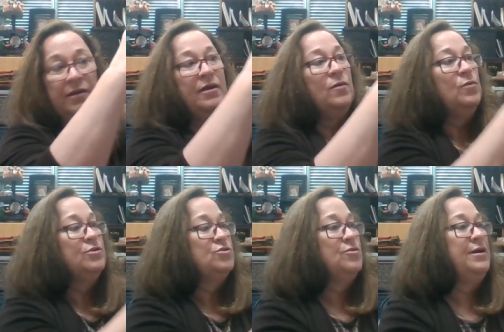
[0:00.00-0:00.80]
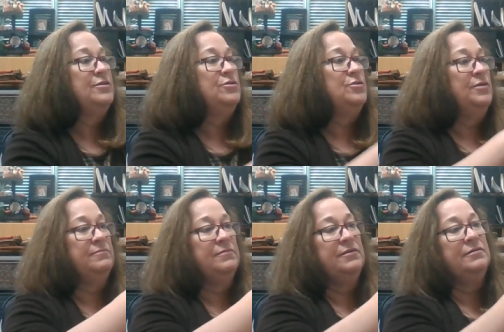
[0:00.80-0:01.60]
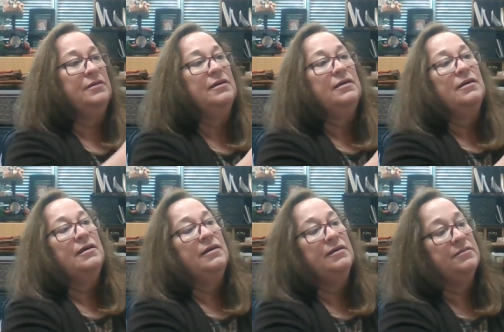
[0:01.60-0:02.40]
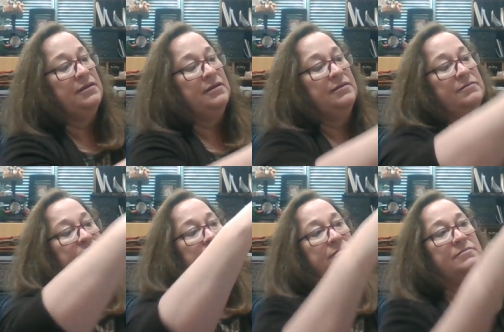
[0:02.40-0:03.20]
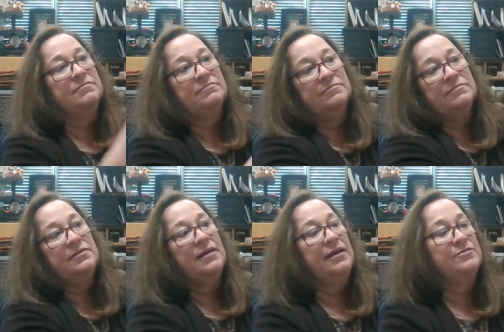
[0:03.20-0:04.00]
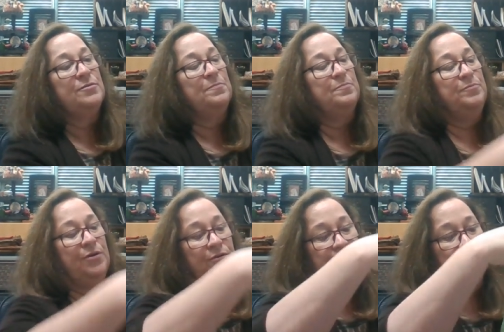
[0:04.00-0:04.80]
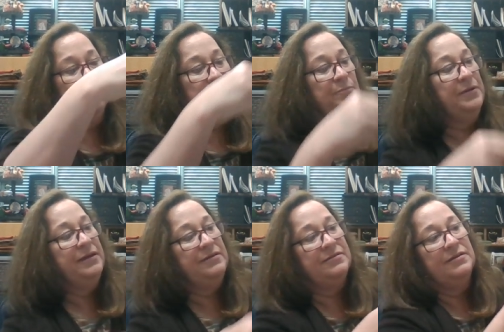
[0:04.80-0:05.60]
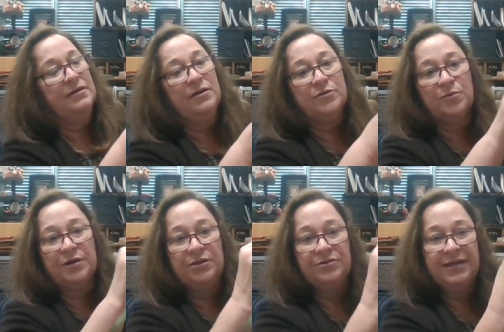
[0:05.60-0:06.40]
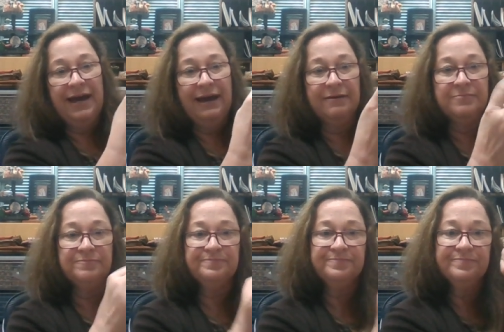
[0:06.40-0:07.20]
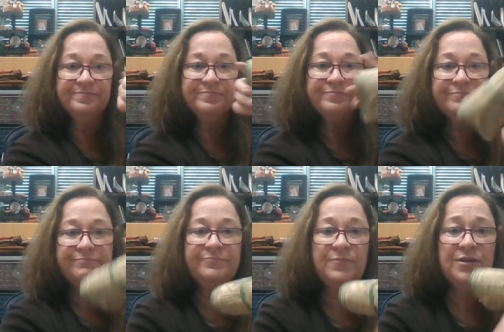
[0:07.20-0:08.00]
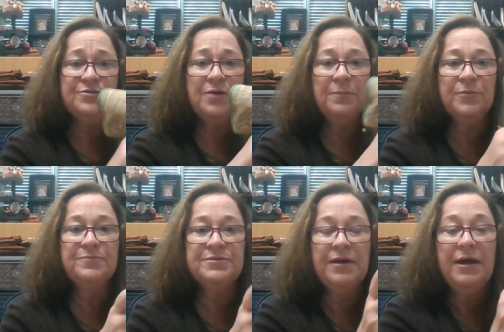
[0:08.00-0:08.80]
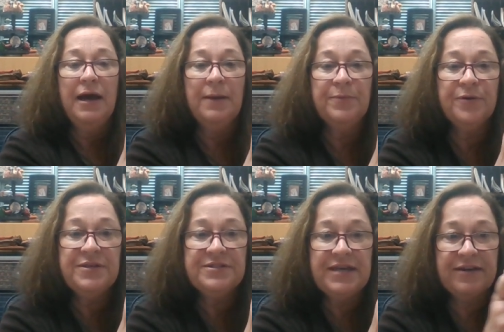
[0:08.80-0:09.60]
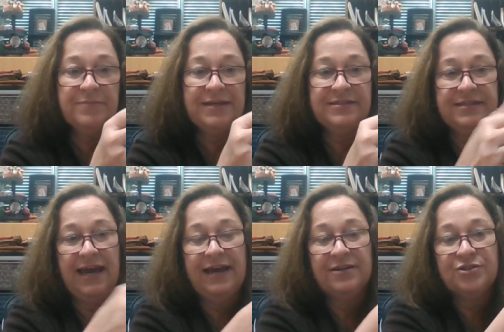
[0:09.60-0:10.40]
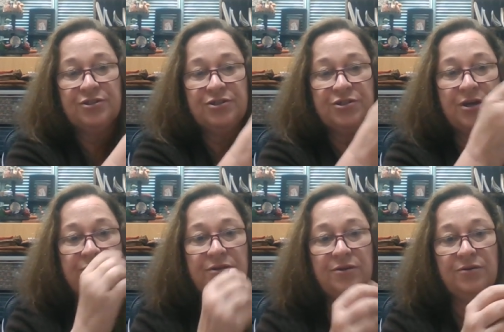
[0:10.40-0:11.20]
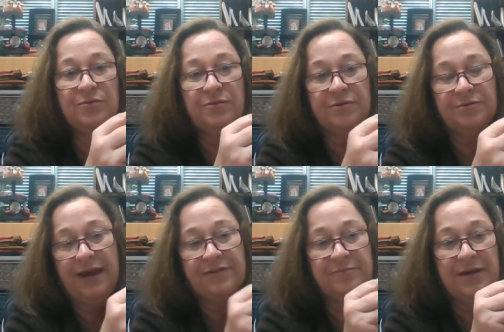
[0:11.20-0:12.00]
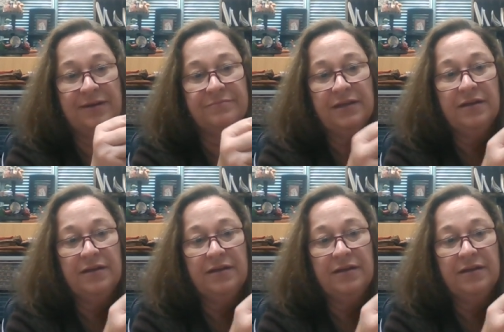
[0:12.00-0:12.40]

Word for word: and which trying to do it, and then has a beautiful little piece where you tie. So I, oops, I pulled this out of my stash to show you, or out of my